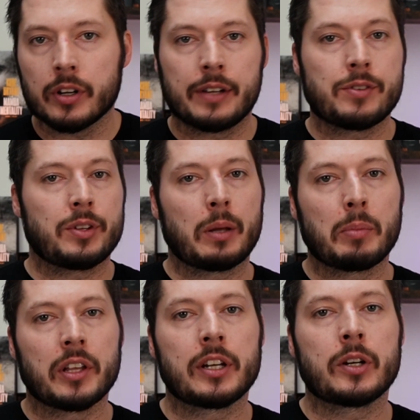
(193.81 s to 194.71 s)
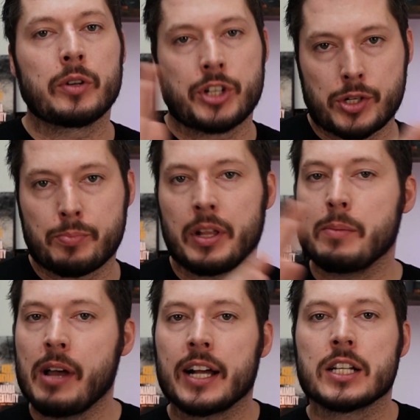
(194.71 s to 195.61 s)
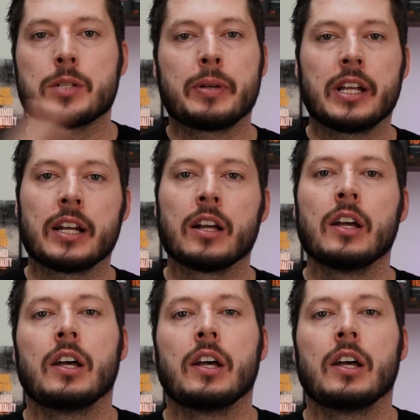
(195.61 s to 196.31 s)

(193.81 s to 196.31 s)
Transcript: It gives you the ability to adjust playback speed,